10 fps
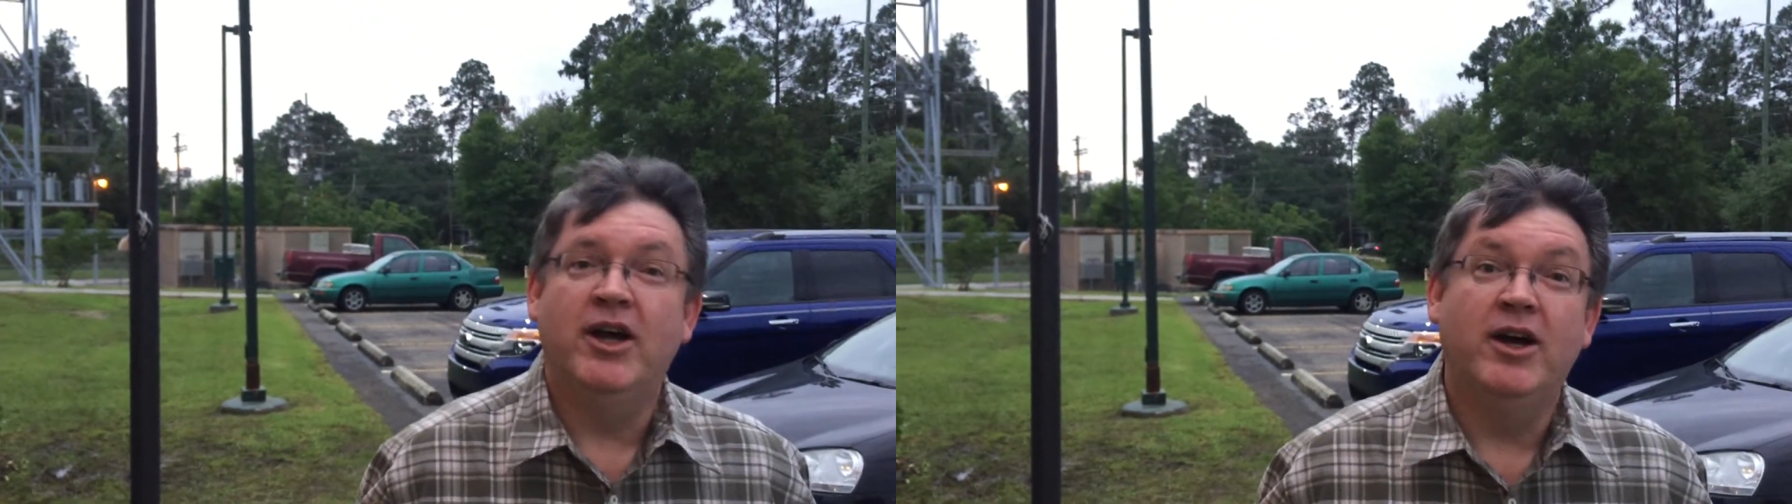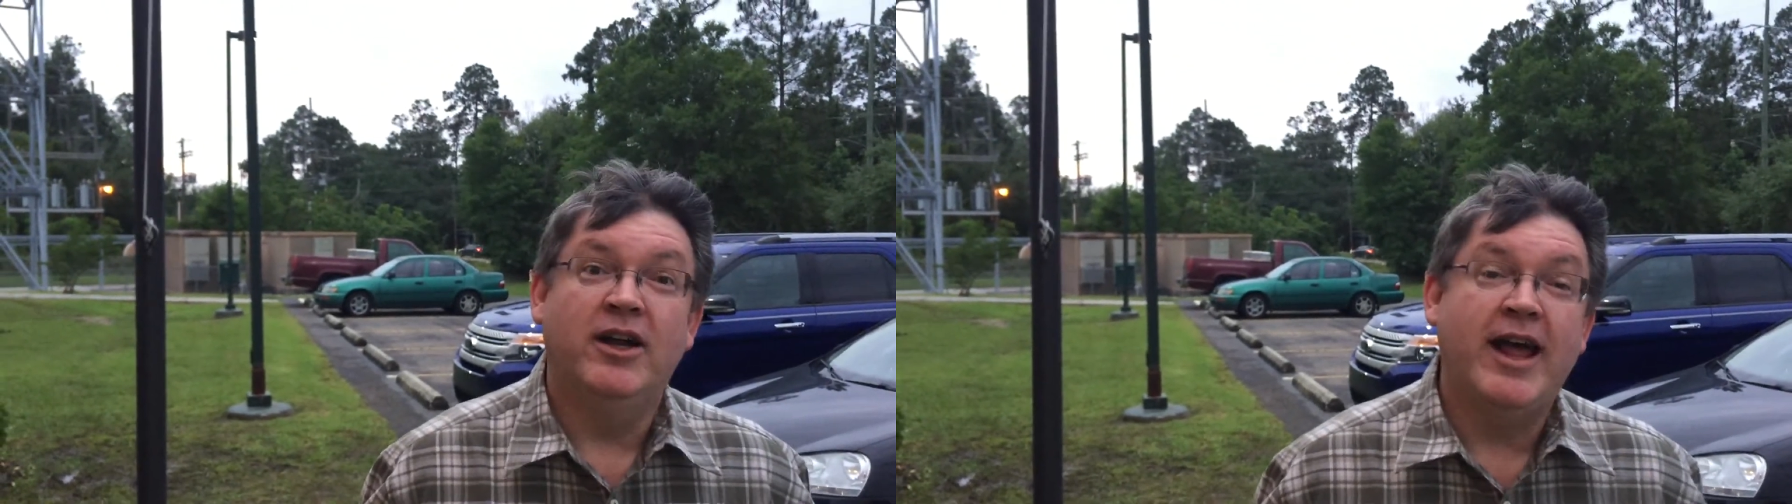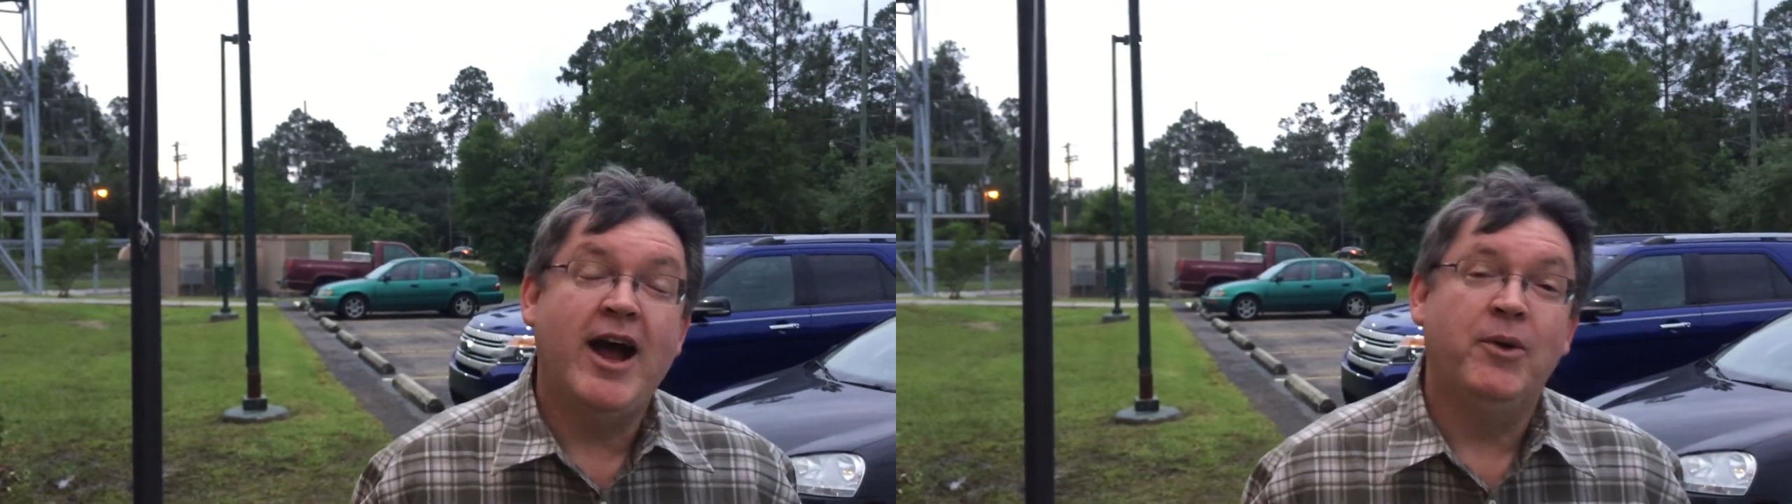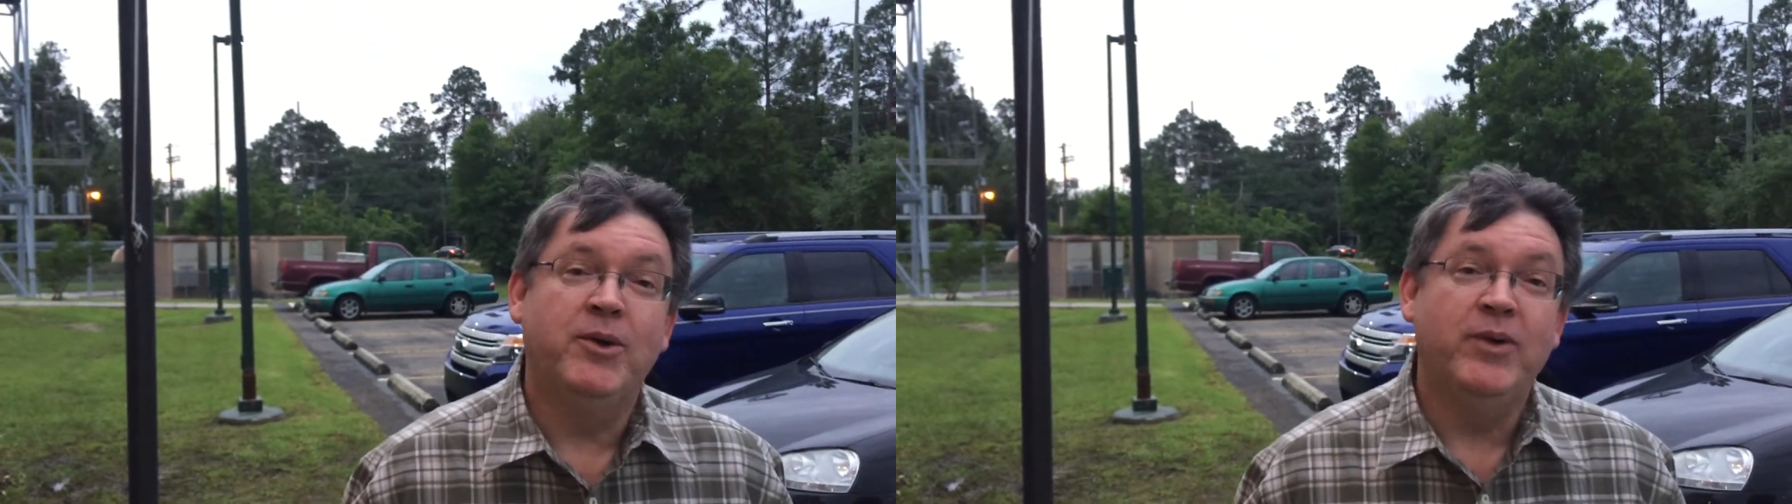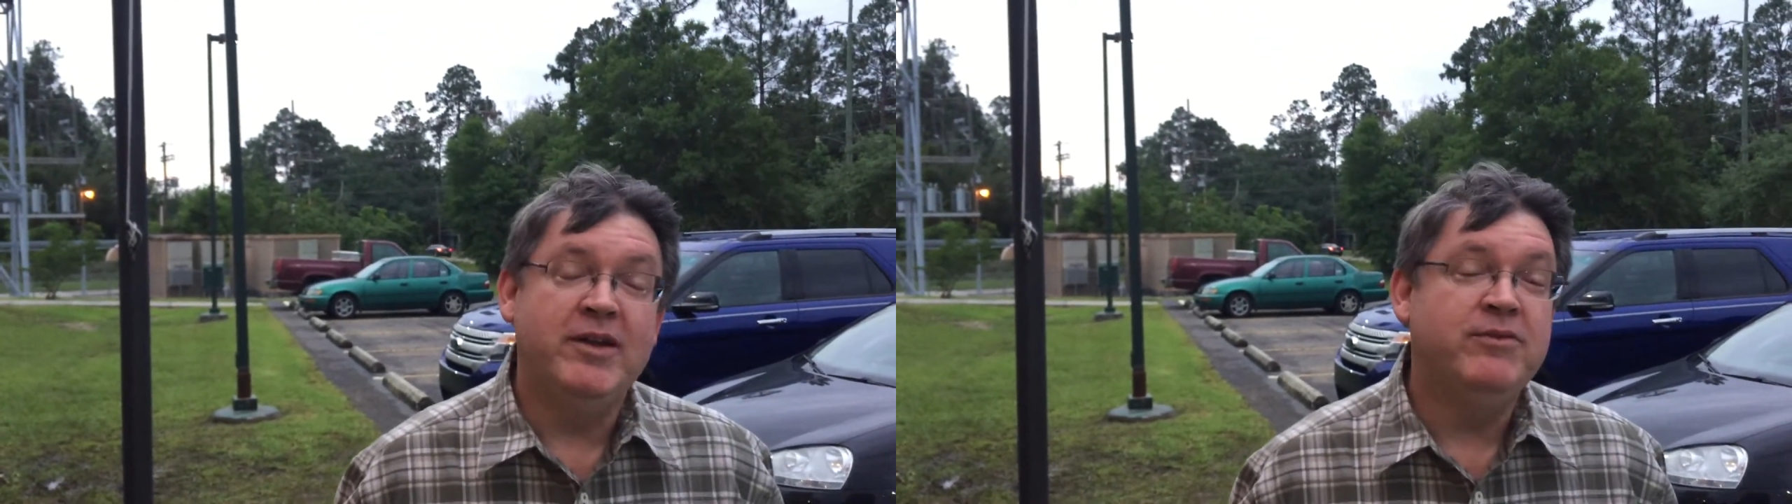an hour
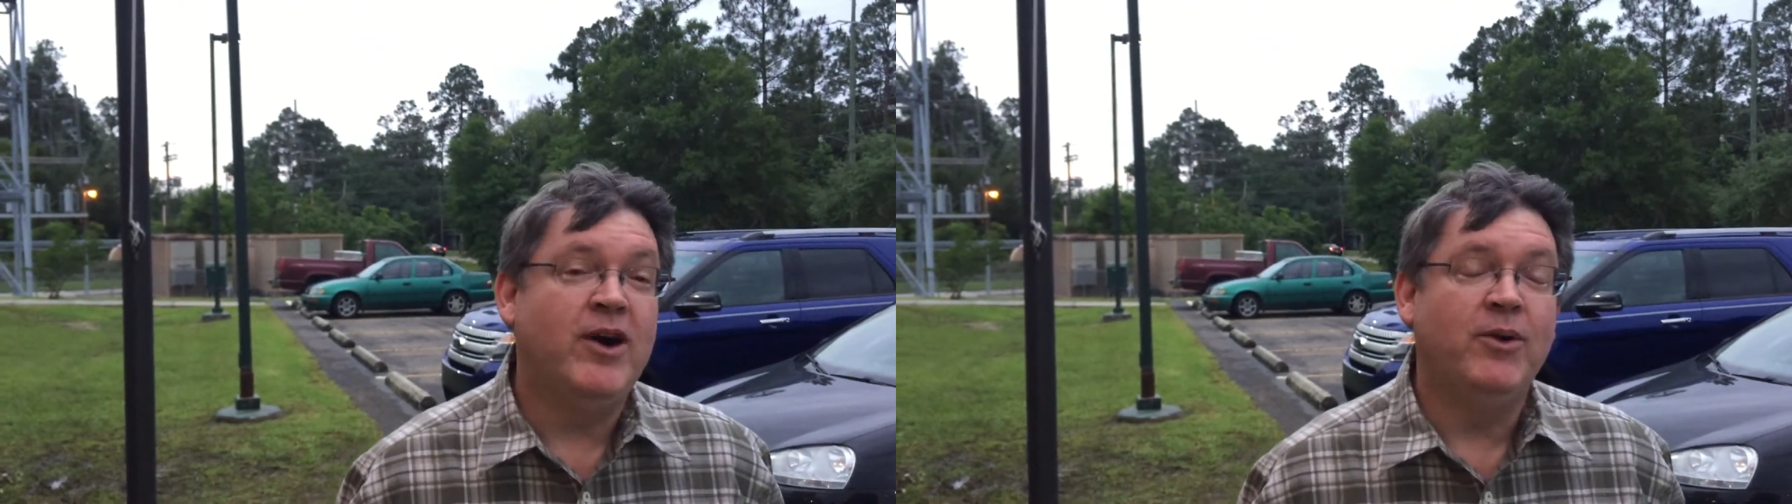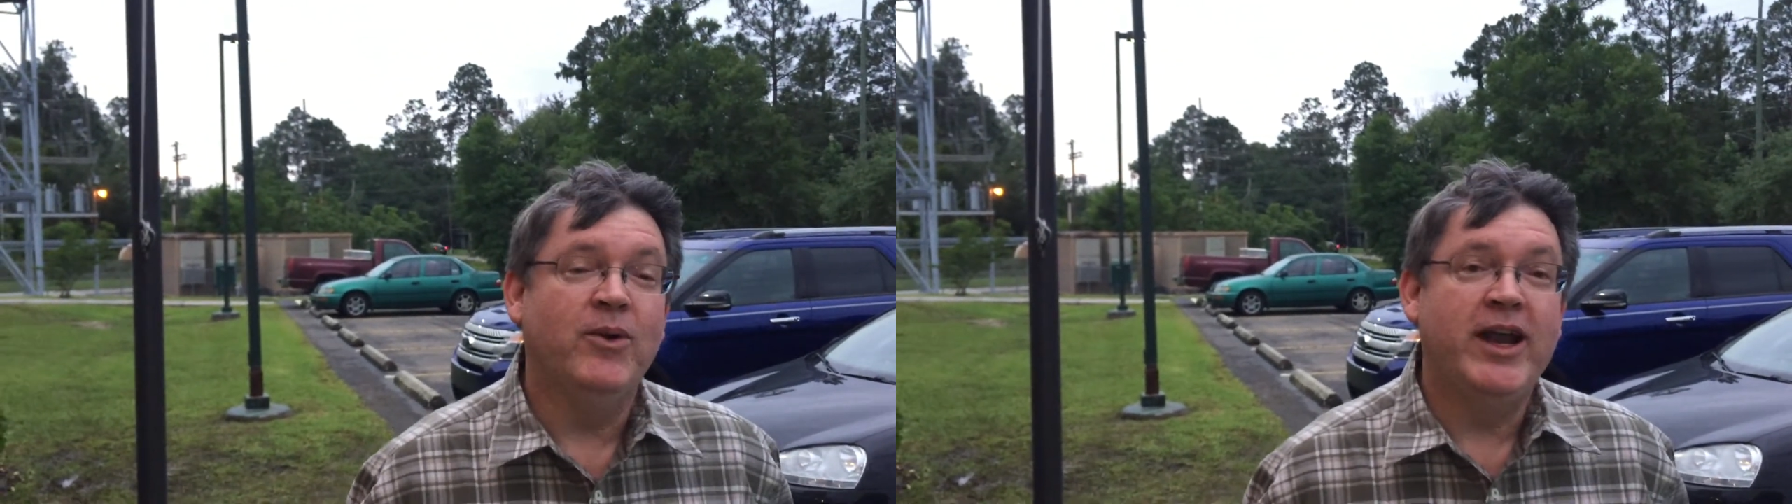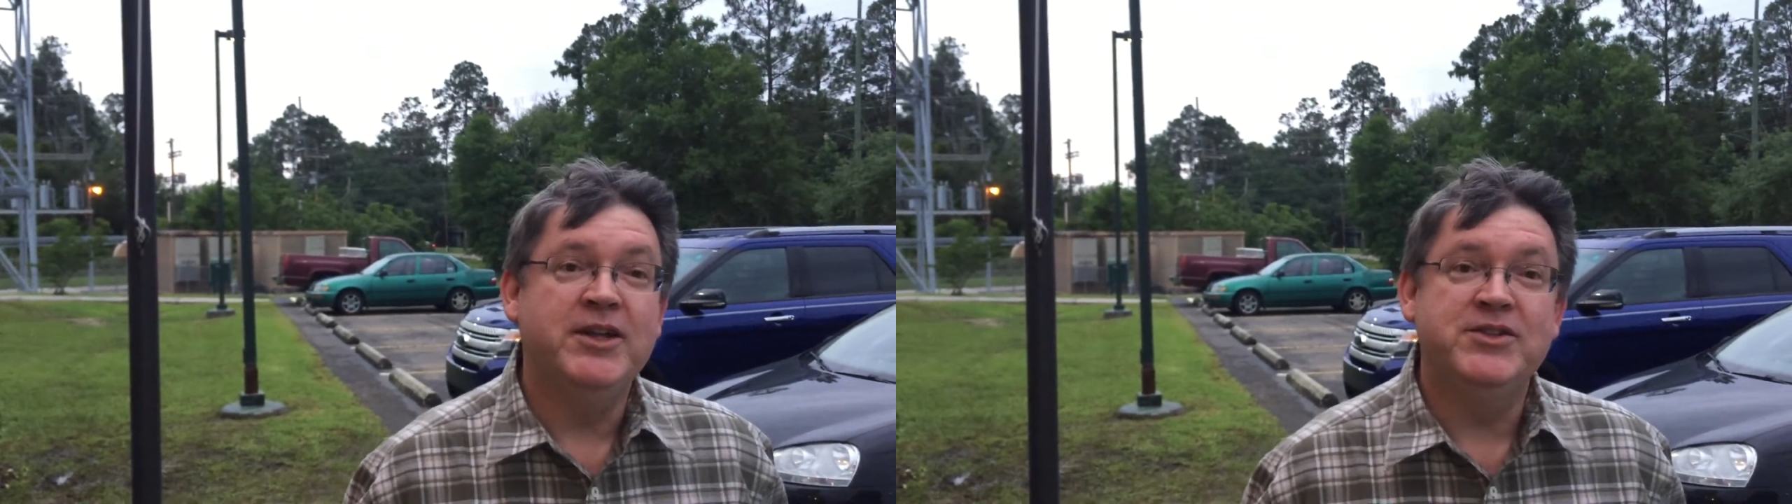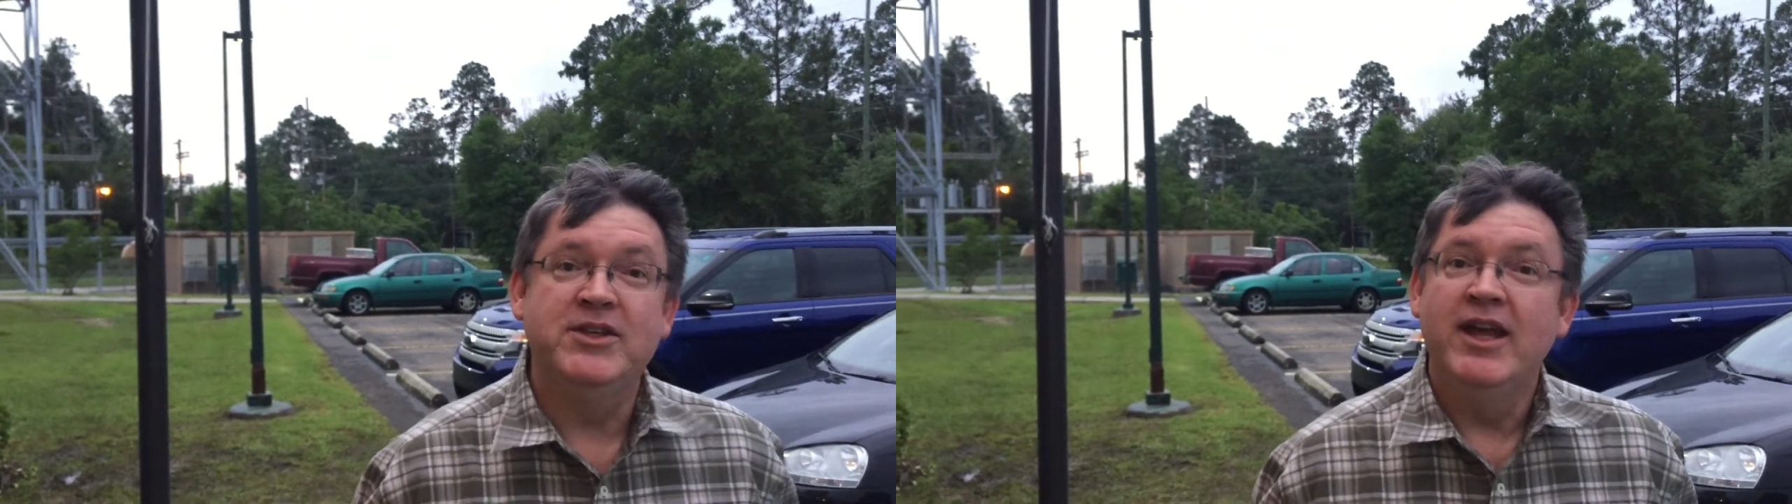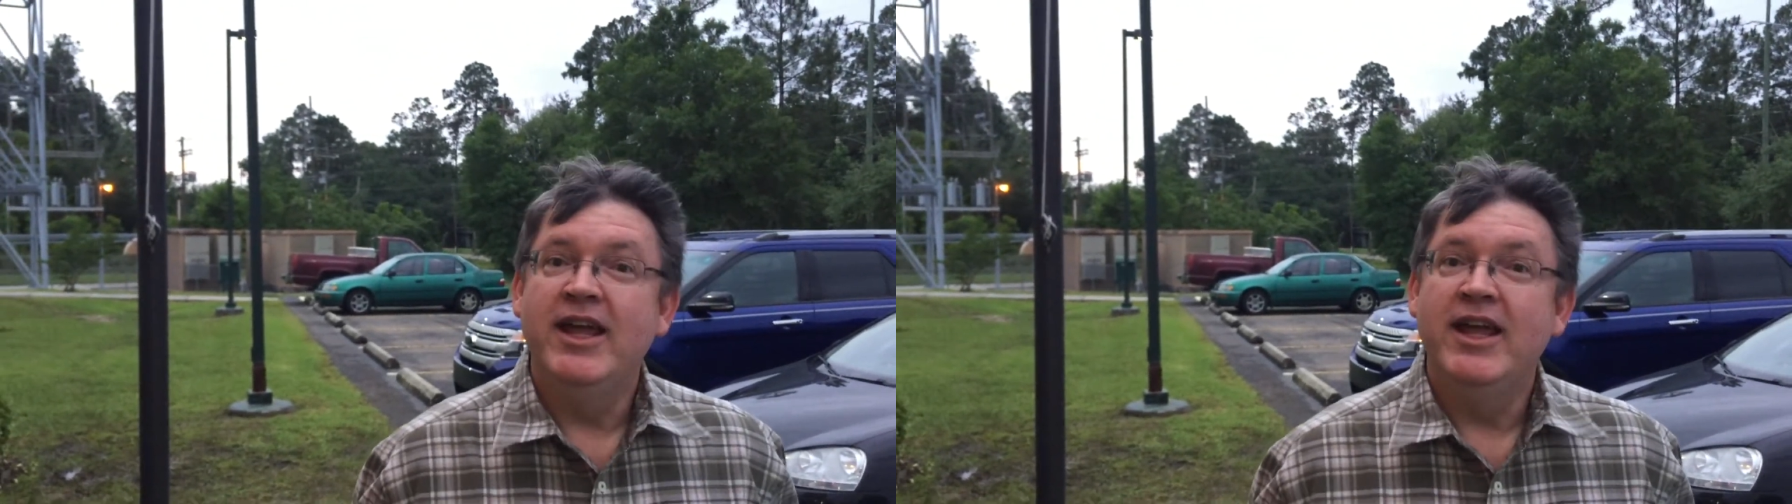rainfall rates,